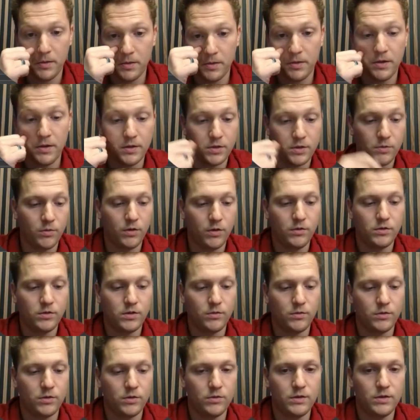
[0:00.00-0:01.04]
this quote. So
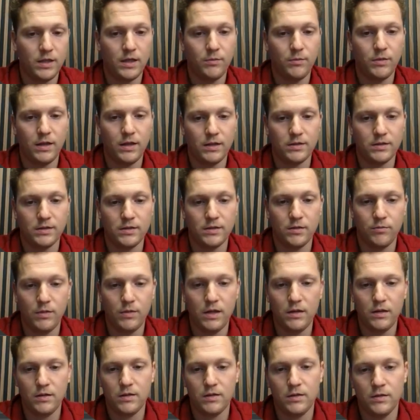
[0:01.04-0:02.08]
we'll do 10 bags of
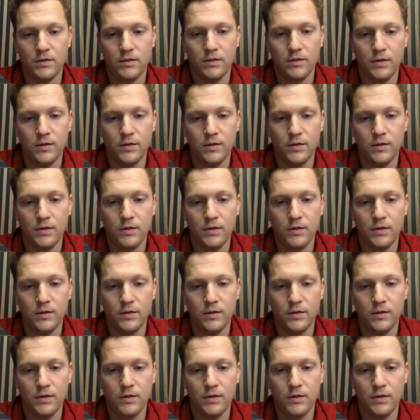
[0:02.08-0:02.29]
cement.